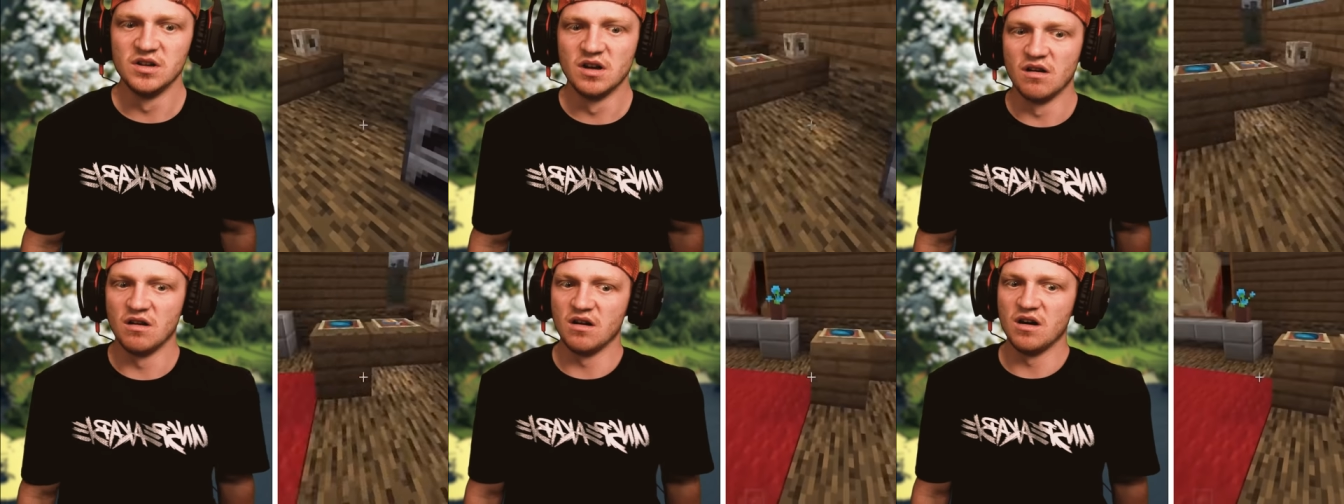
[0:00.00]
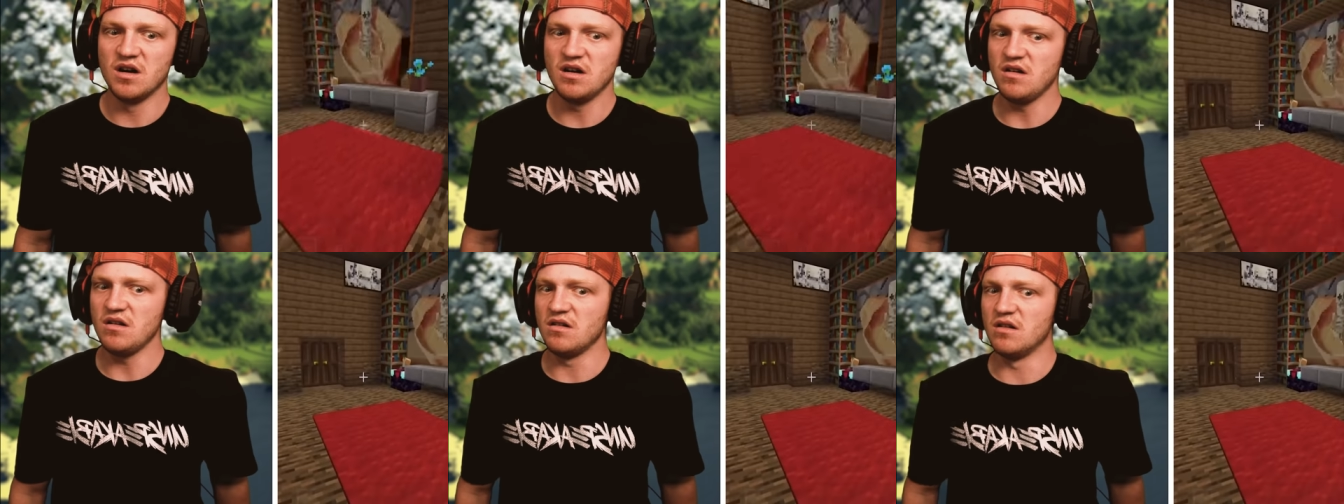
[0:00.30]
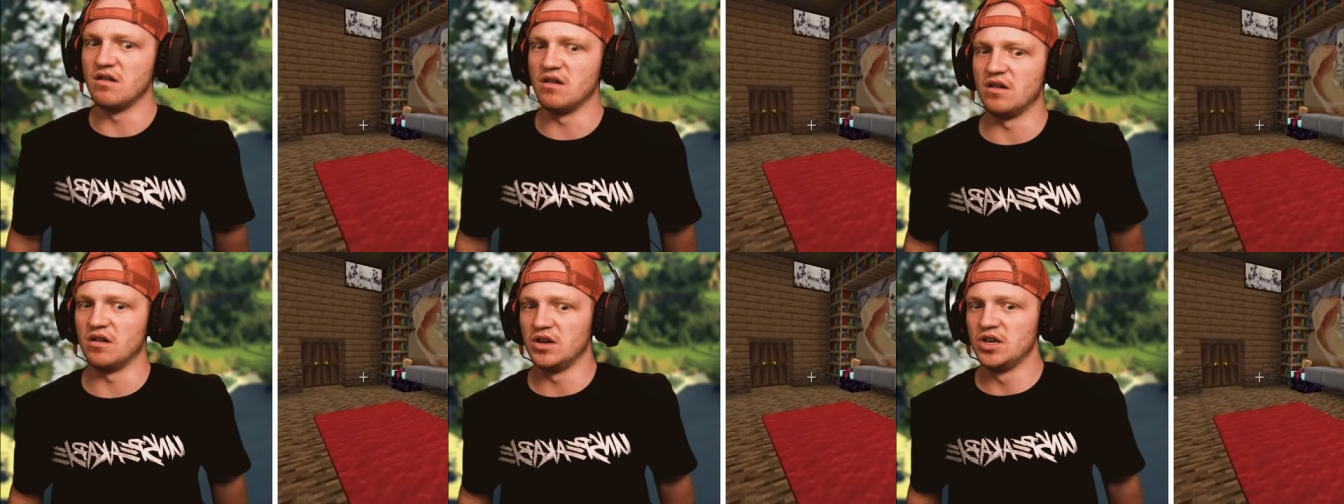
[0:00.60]

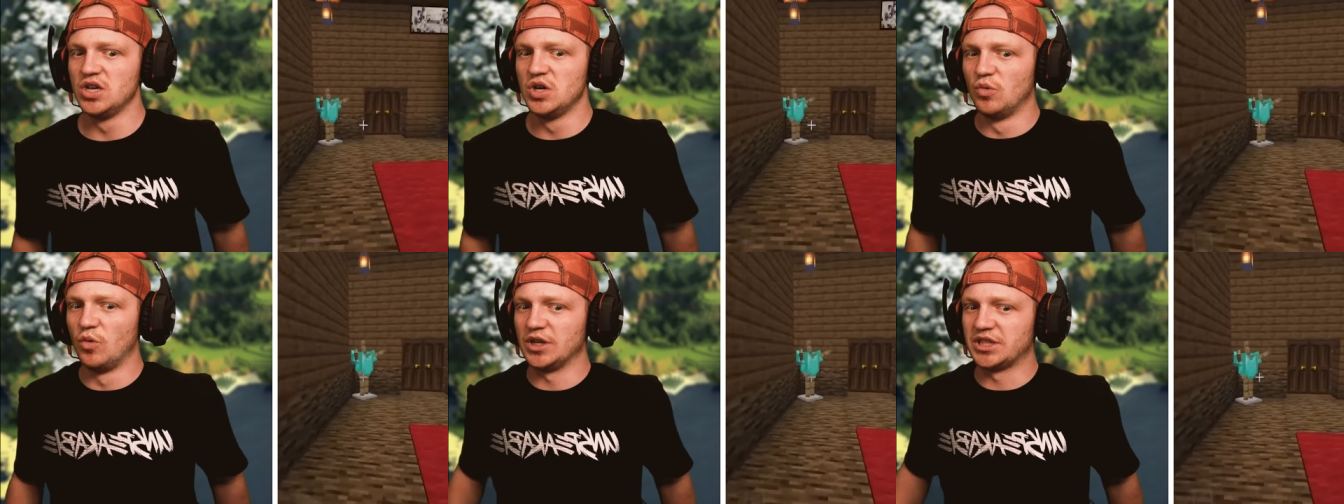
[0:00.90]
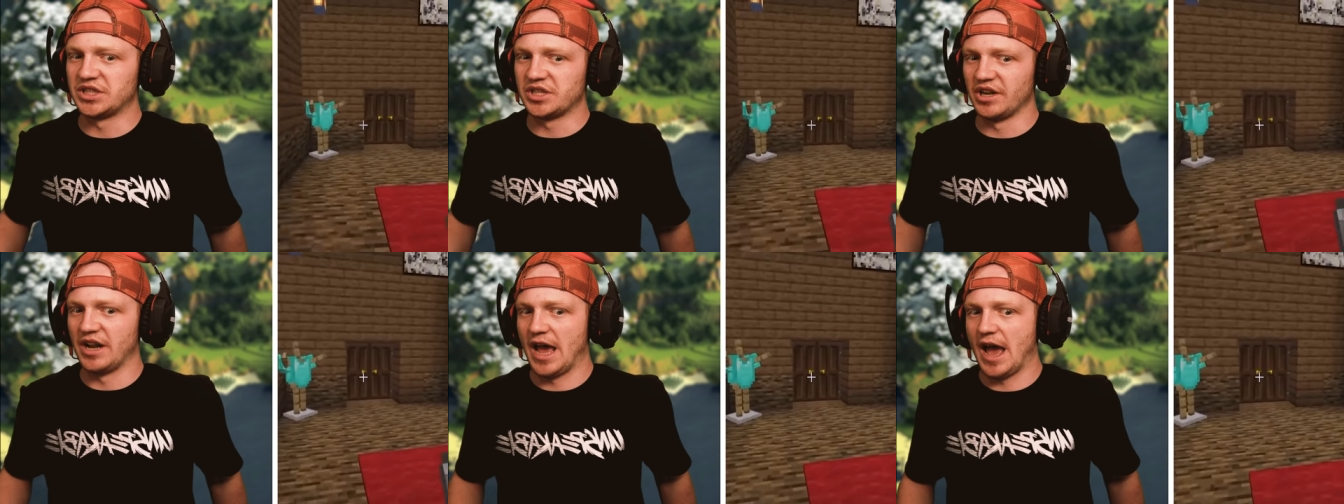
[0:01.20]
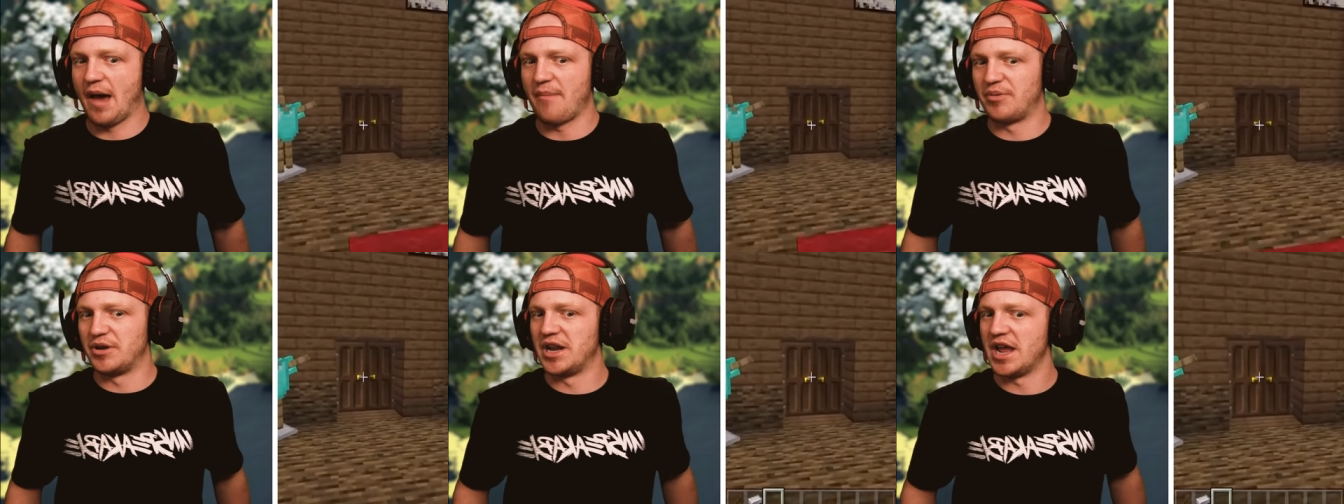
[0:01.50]
oh, what's gonna
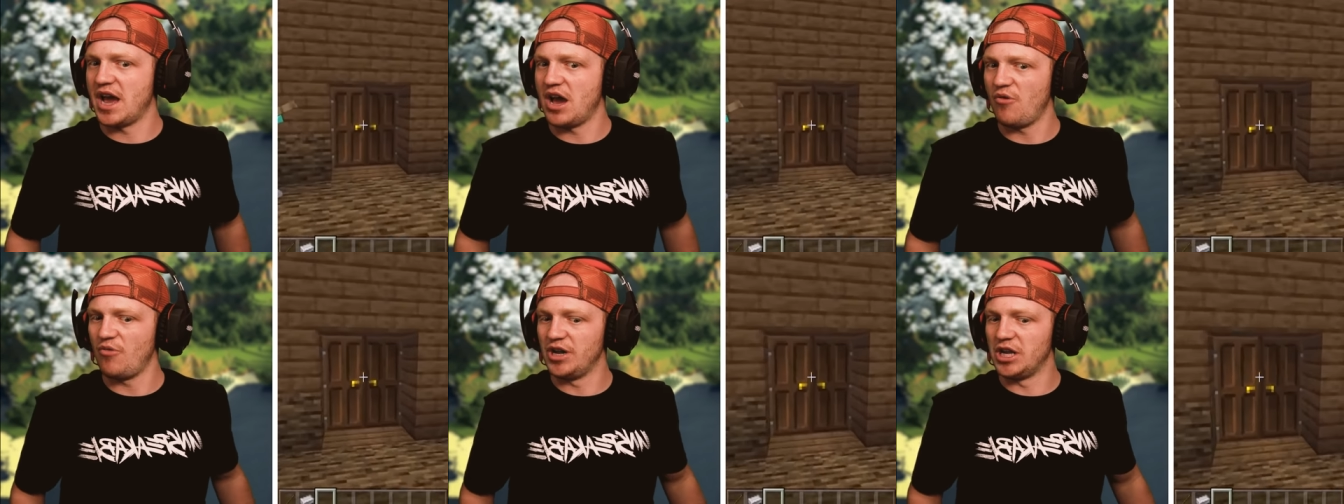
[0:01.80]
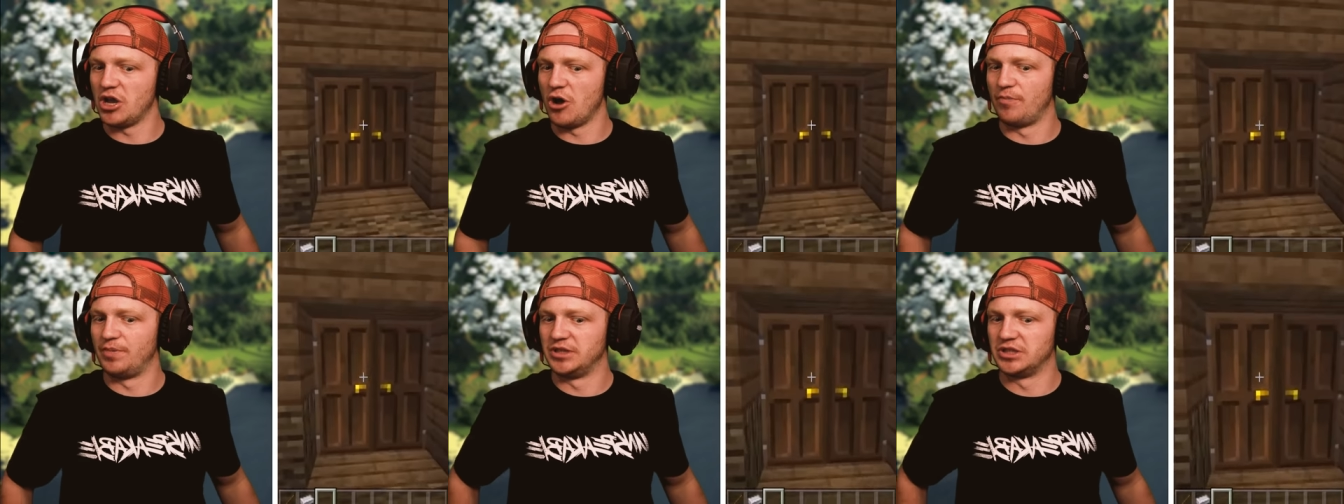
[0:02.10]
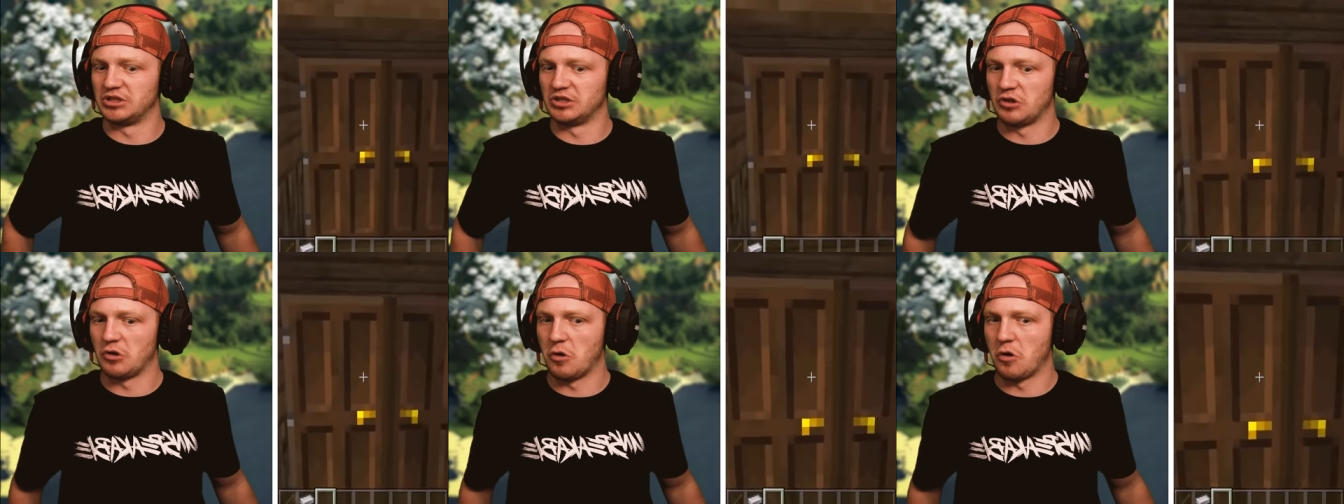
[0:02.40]
happen now when he
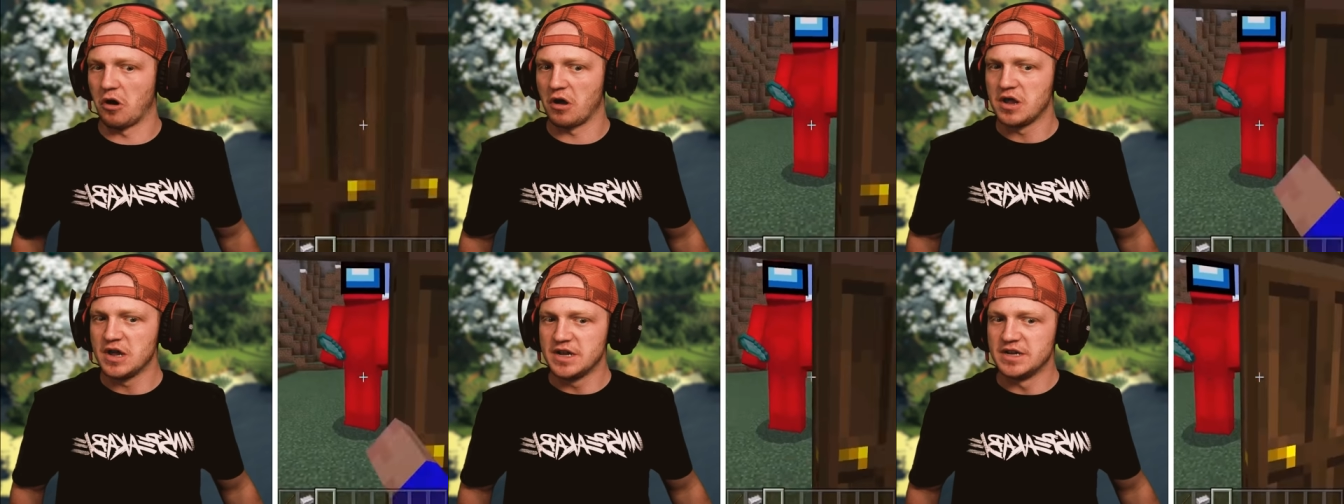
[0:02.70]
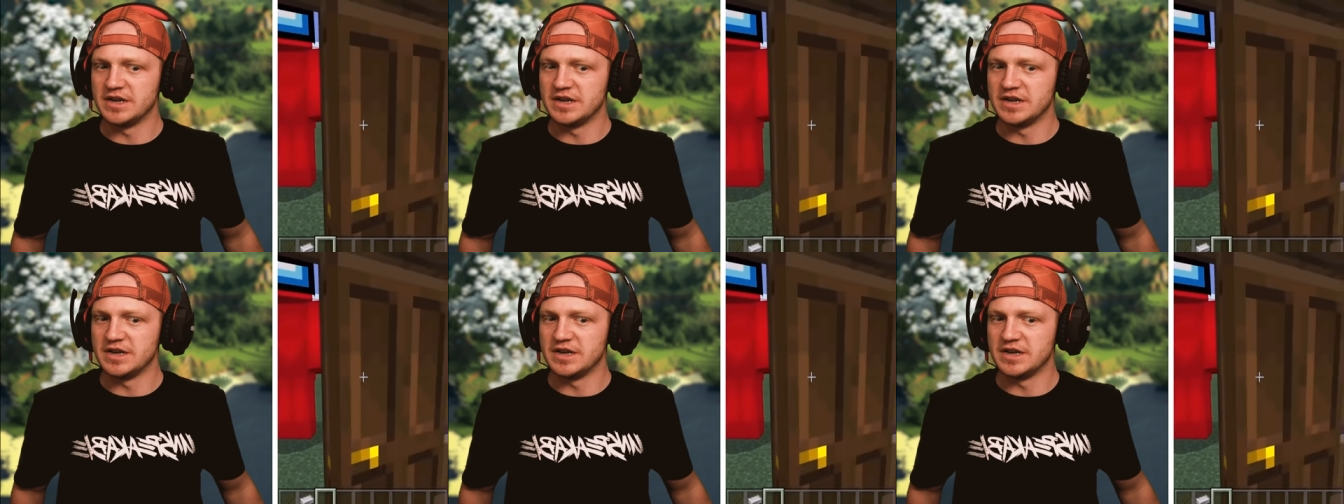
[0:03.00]
opens the door?